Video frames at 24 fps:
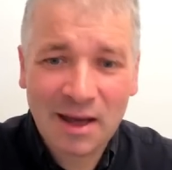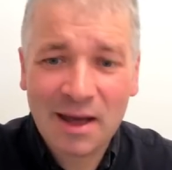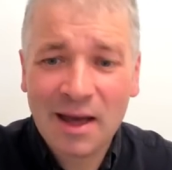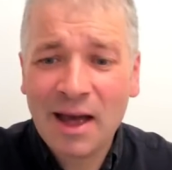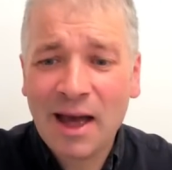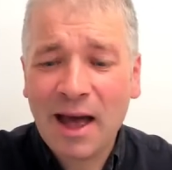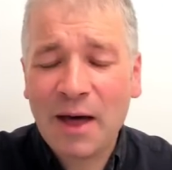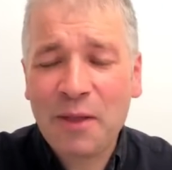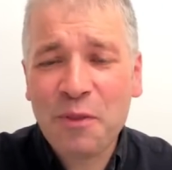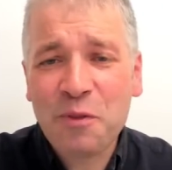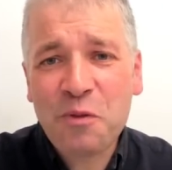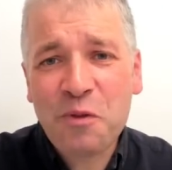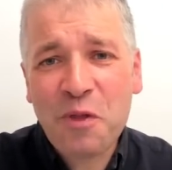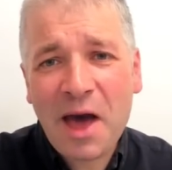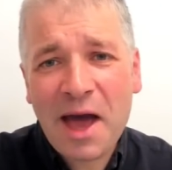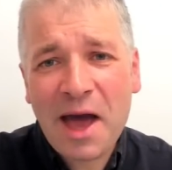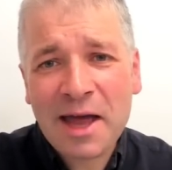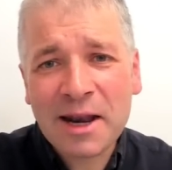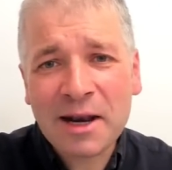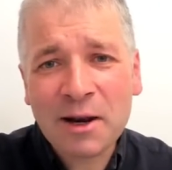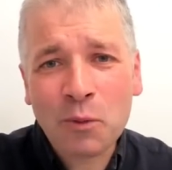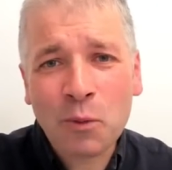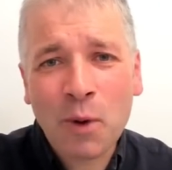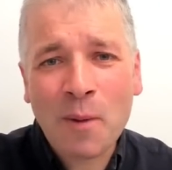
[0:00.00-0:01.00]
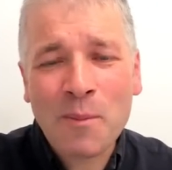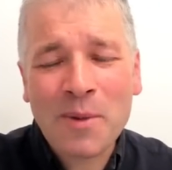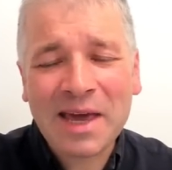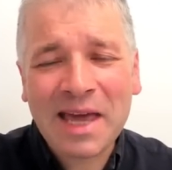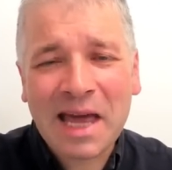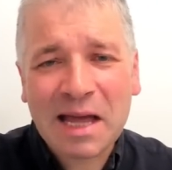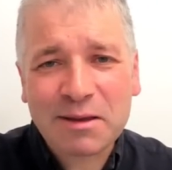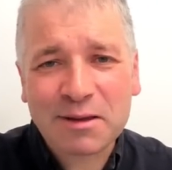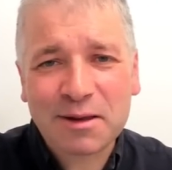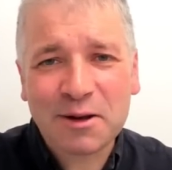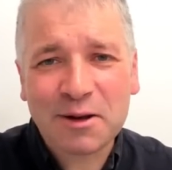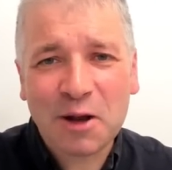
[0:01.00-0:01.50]
And then when we
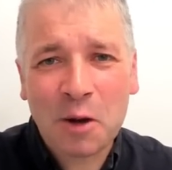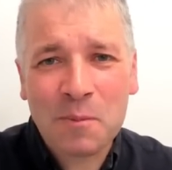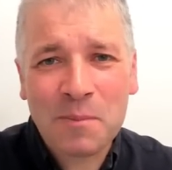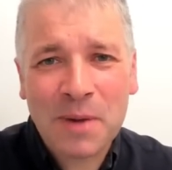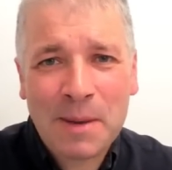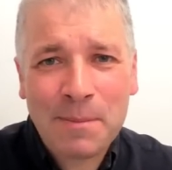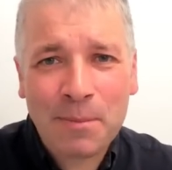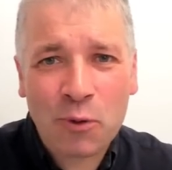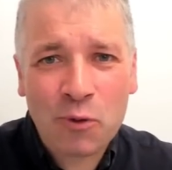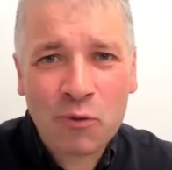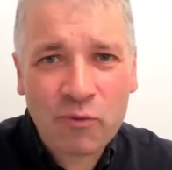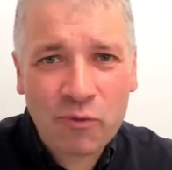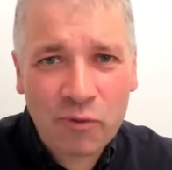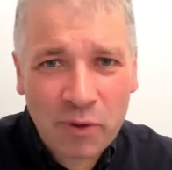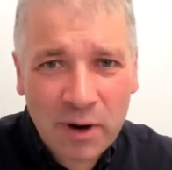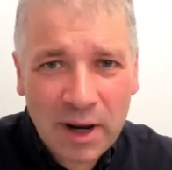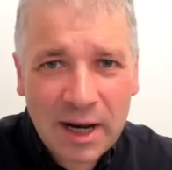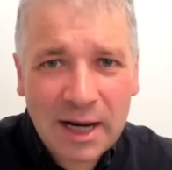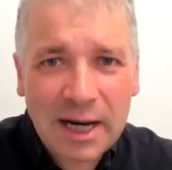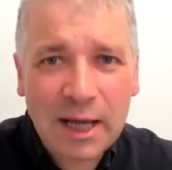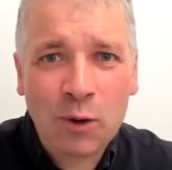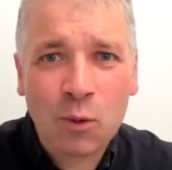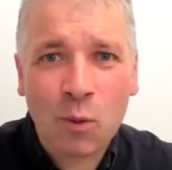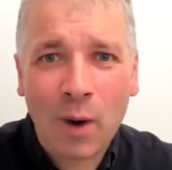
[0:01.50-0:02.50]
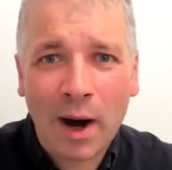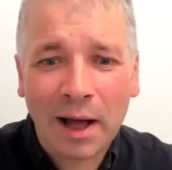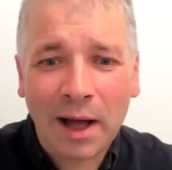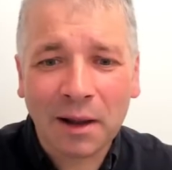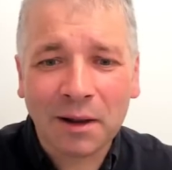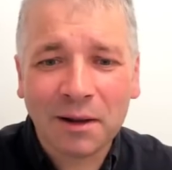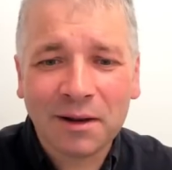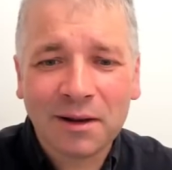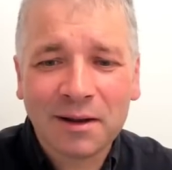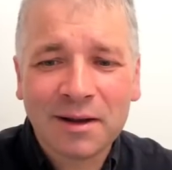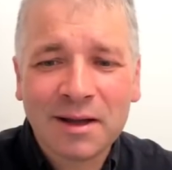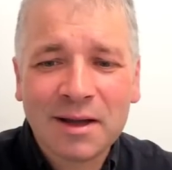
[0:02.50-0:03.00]
get to know people really
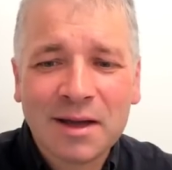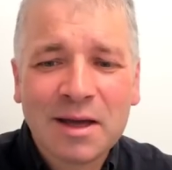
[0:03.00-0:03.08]
well,